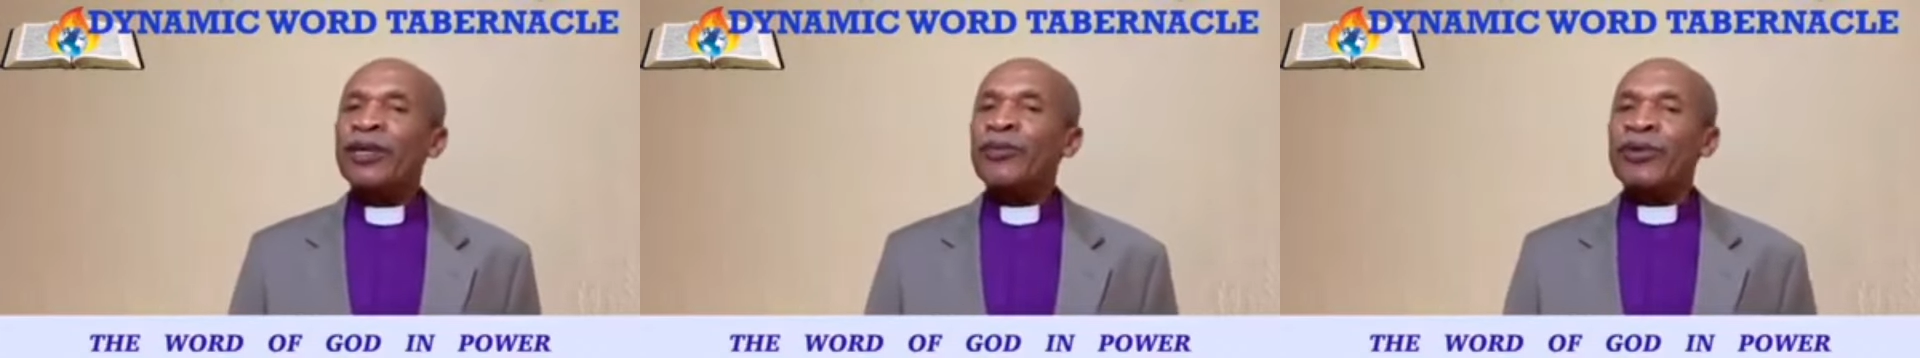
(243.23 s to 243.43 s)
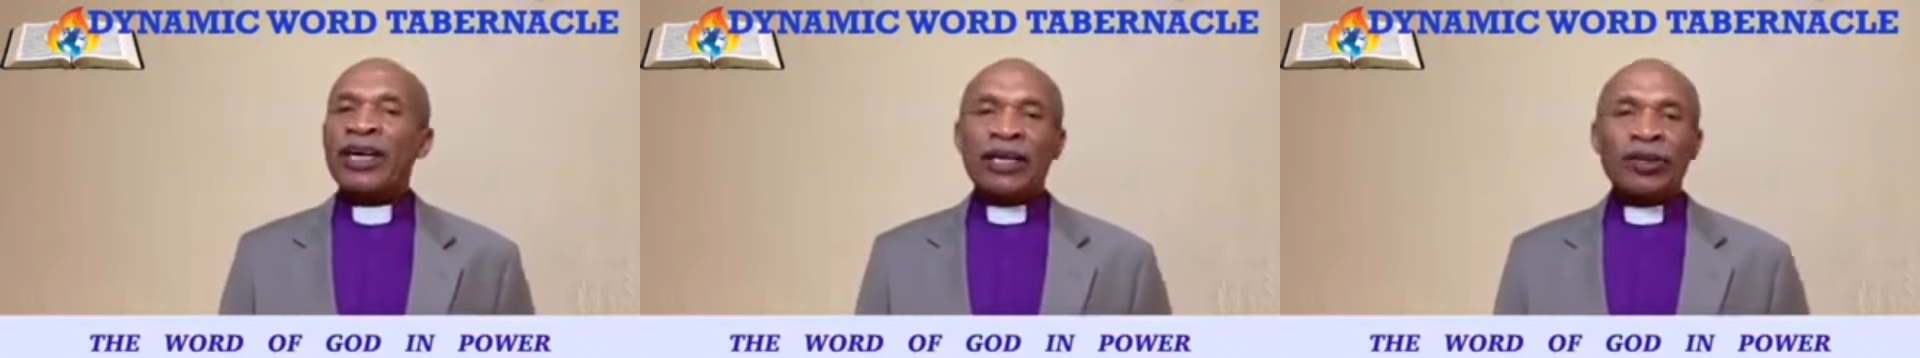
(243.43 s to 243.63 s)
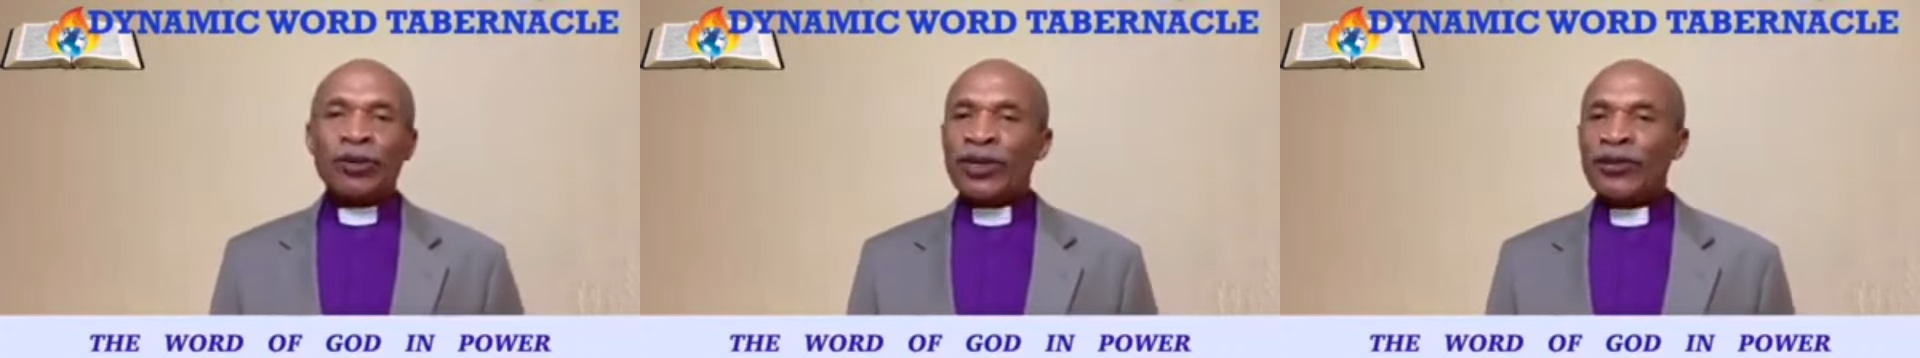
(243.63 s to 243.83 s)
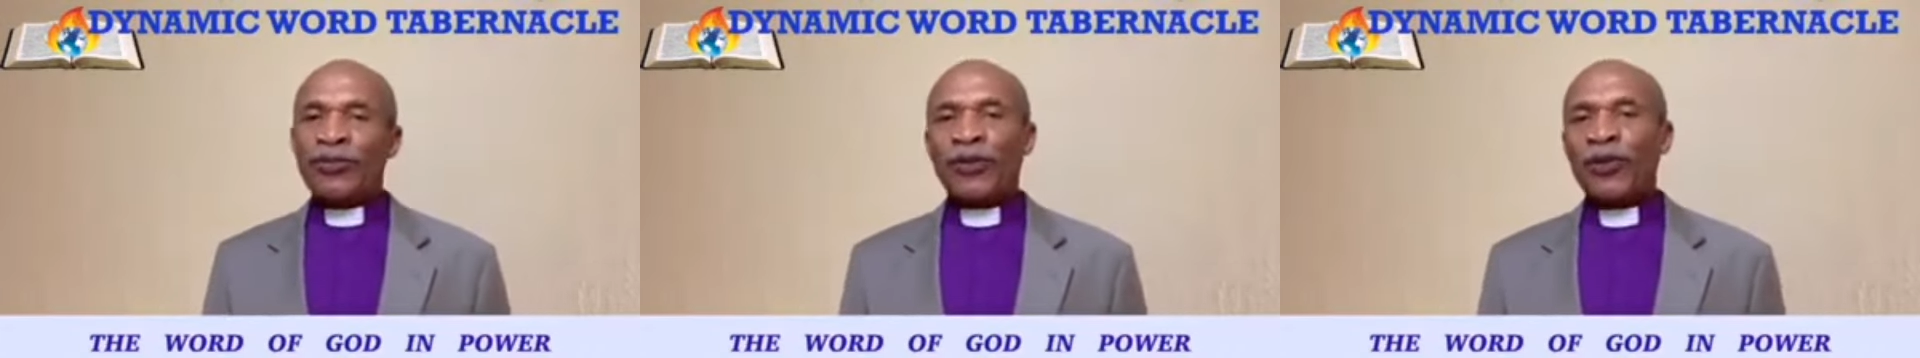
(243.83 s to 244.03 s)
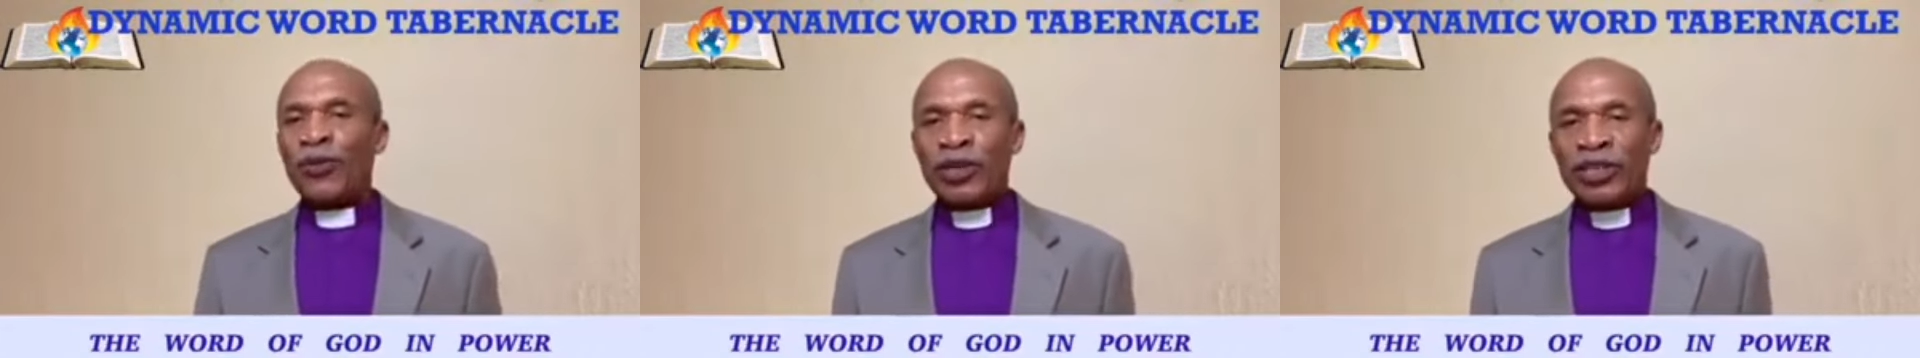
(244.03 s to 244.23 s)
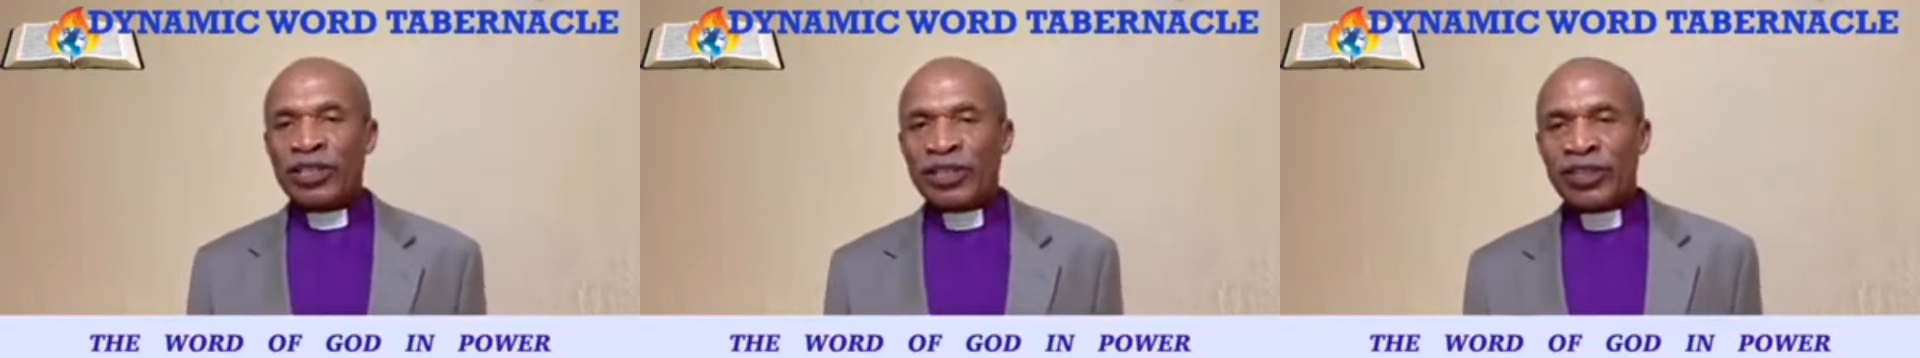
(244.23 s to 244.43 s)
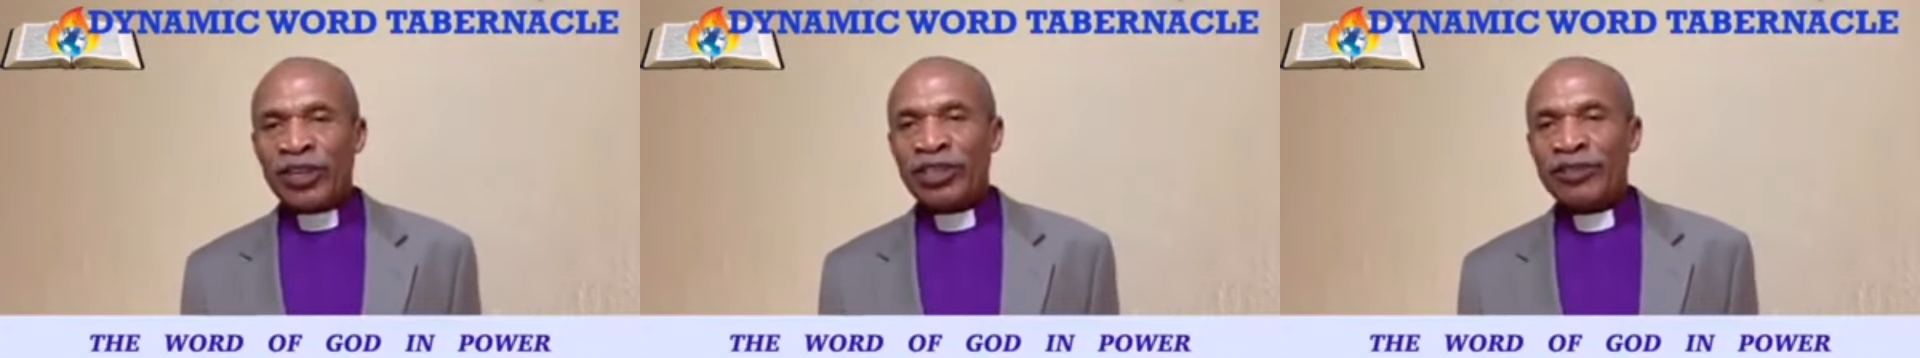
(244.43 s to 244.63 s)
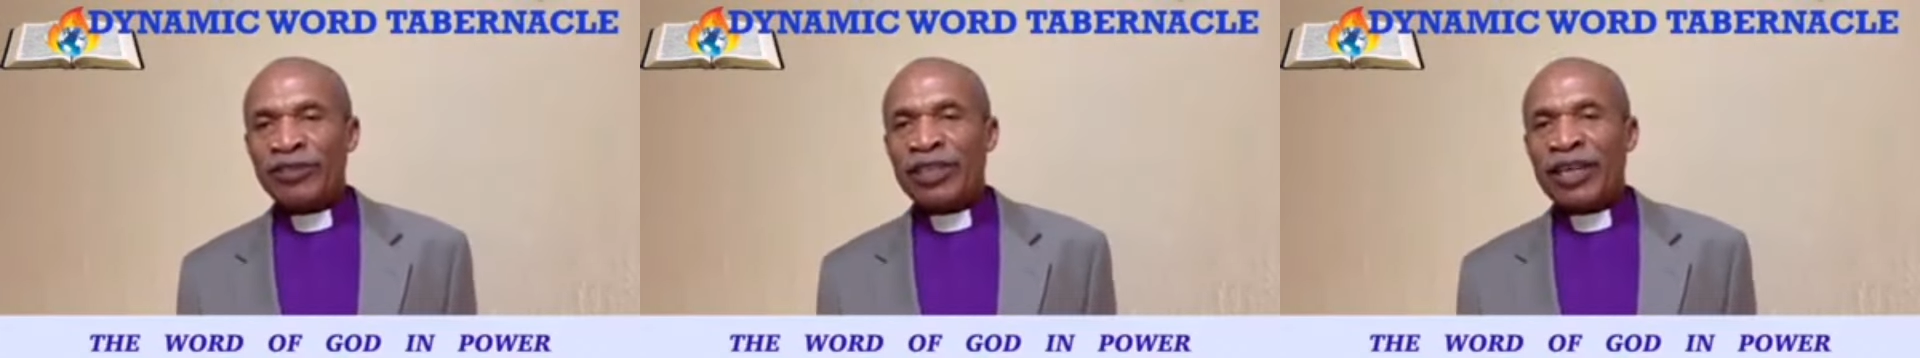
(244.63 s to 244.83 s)
we are looking for what is
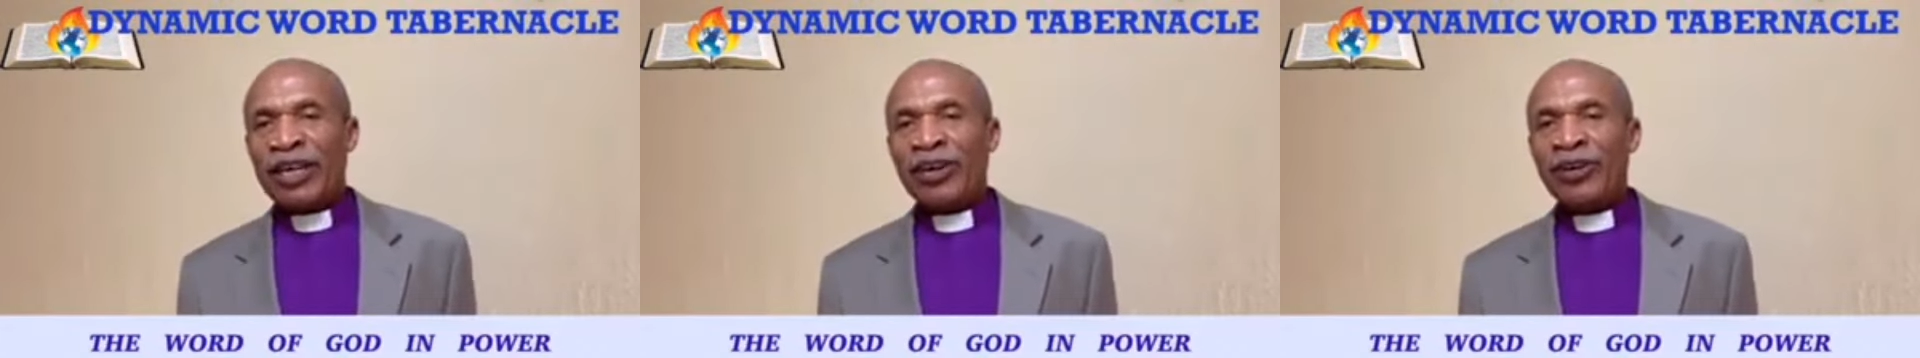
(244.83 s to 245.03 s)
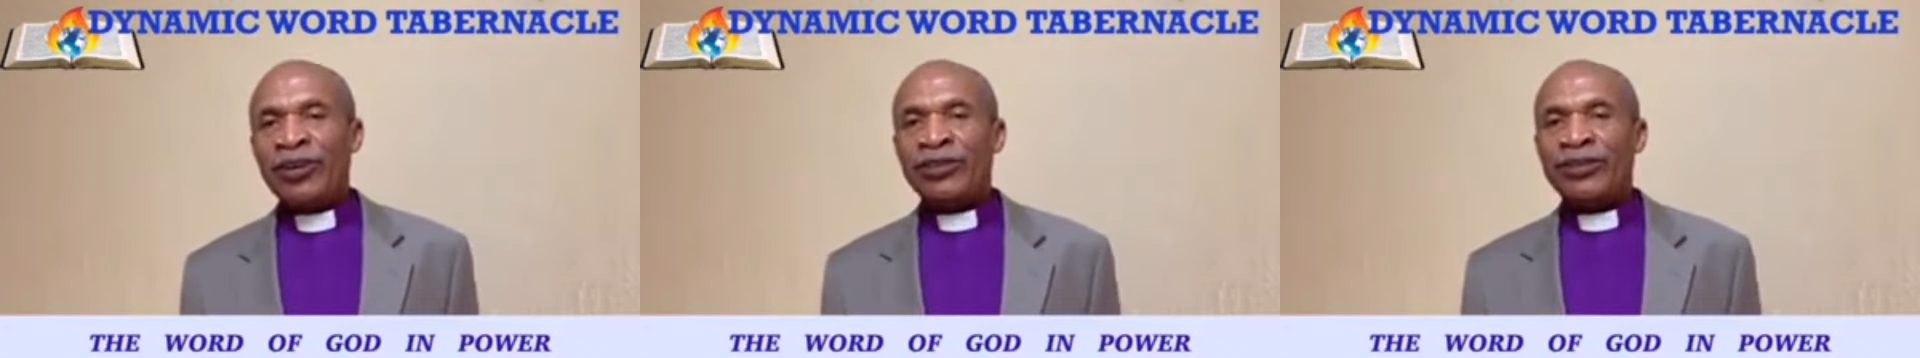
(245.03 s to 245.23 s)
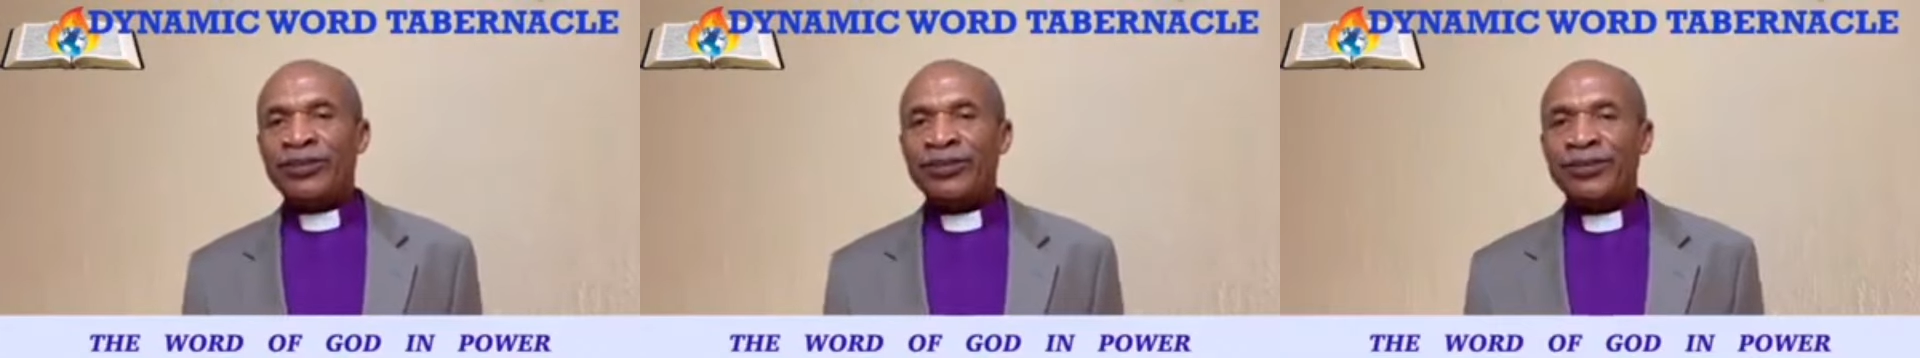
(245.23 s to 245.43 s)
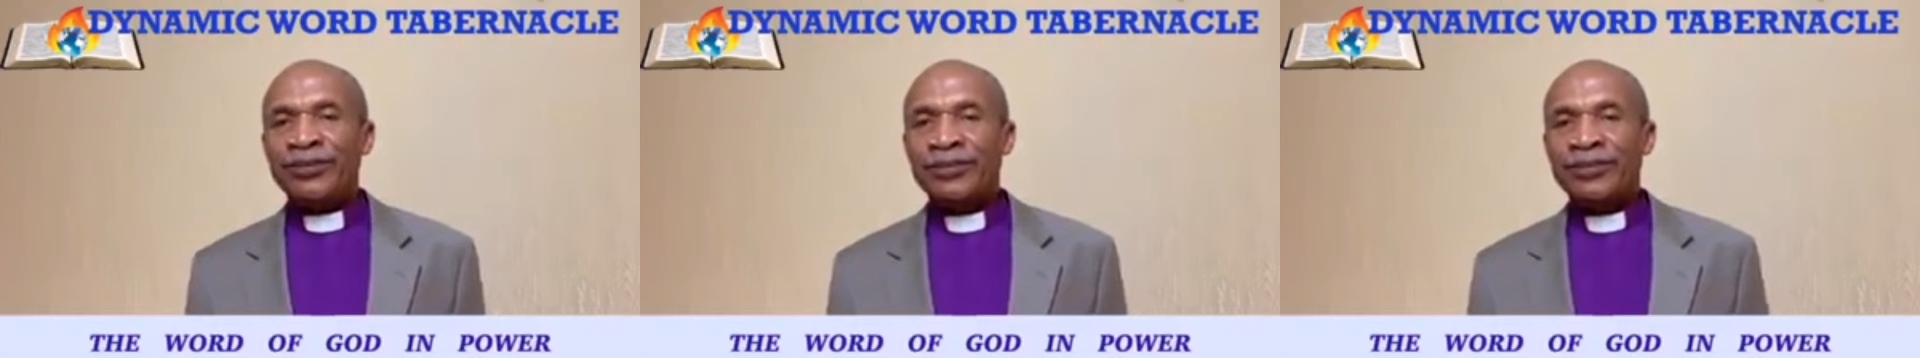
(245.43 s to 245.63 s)
not even our own.